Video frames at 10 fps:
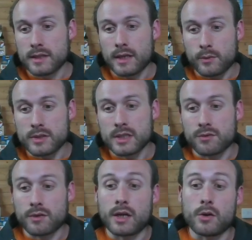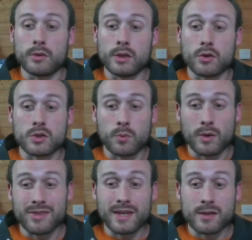Now, considering it only costs
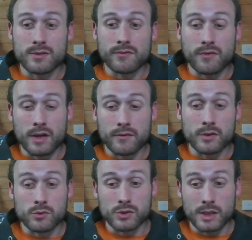1,500